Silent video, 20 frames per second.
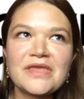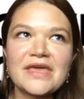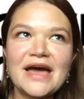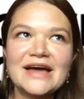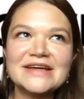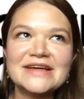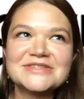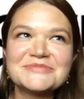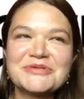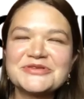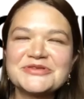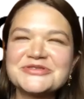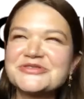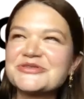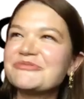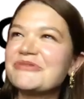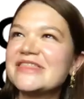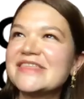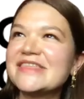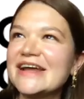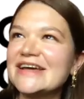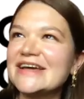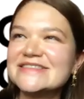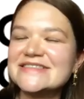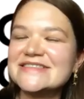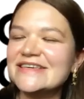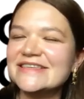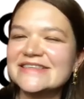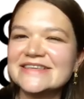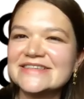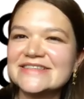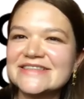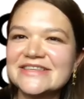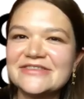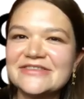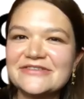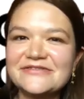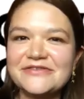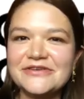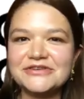I suppose the way that I see this in
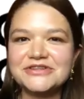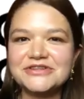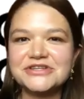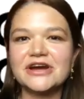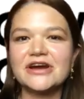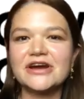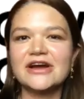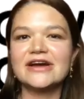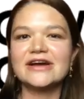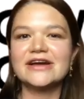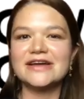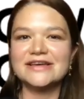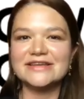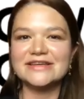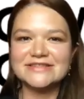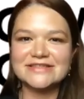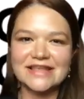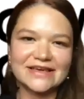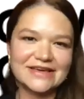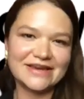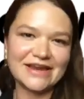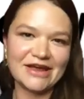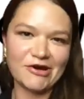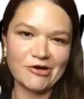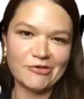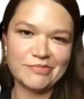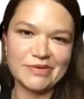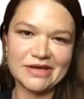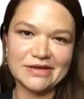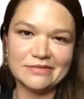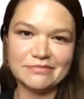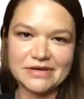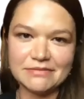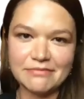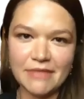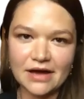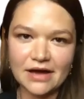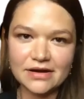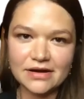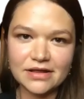the future is like an Airbnb
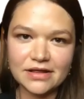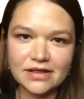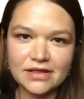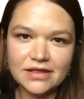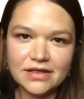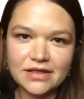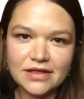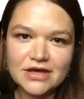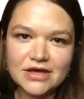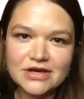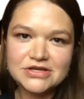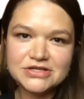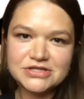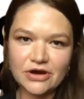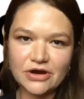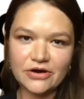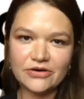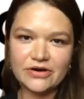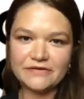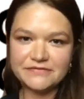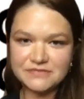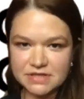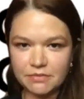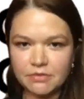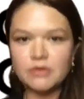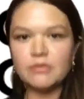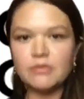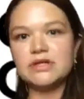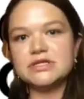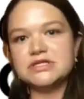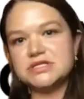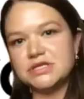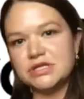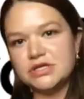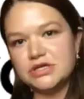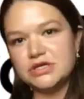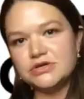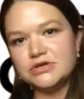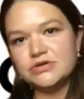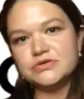model. So if someone wants to
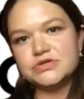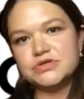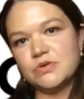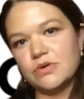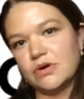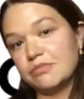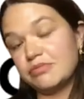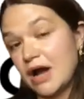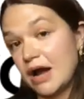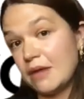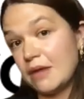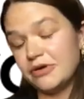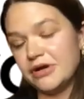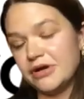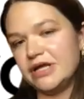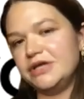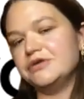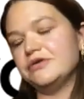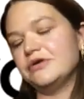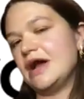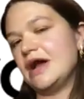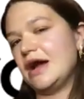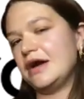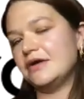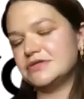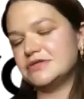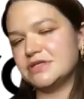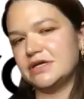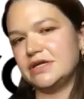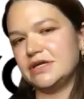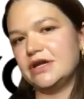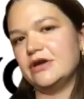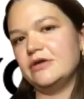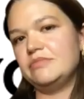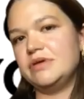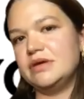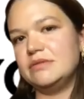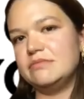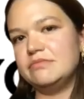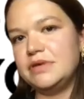use your property, your house on
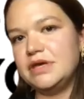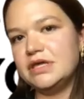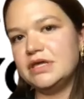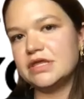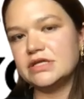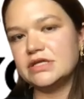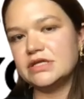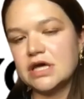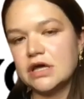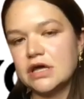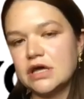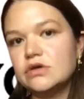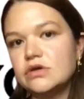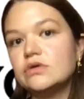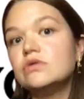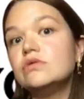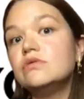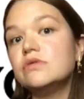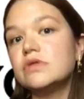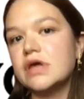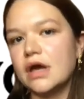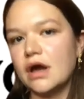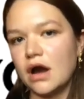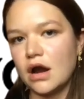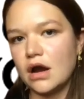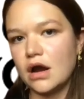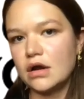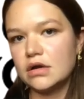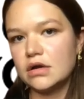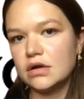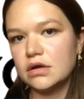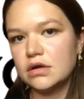Airbnb, they tell you who they are,